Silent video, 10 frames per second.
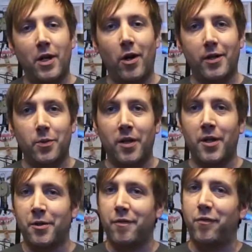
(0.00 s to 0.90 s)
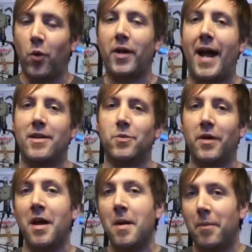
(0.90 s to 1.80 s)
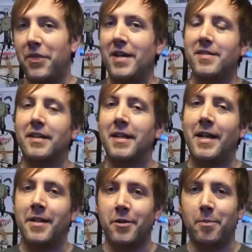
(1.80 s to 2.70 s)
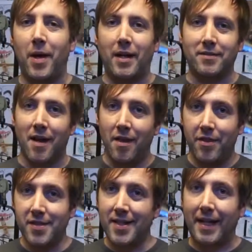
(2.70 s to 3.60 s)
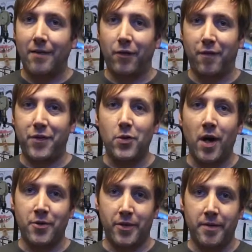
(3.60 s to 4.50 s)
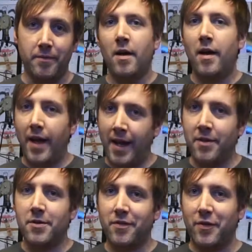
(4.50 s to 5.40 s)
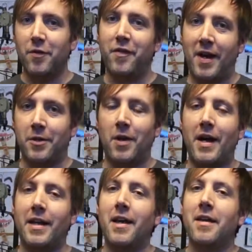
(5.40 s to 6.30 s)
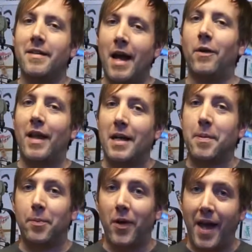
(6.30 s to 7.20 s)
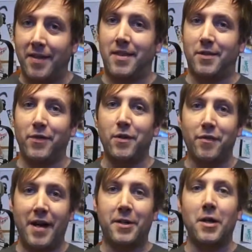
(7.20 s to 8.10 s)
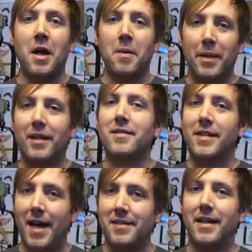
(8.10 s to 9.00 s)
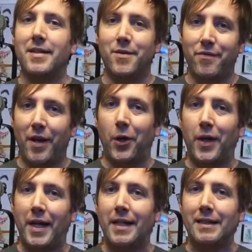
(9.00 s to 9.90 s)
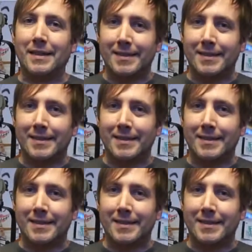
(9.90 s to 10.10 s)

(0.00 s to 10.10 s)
RX100 IV has one, but that's like 900 bucks. This I got for a few hundred, and there's a viewfinder on it. Now, a lot of people hate this viewfinder because, yes, it's very,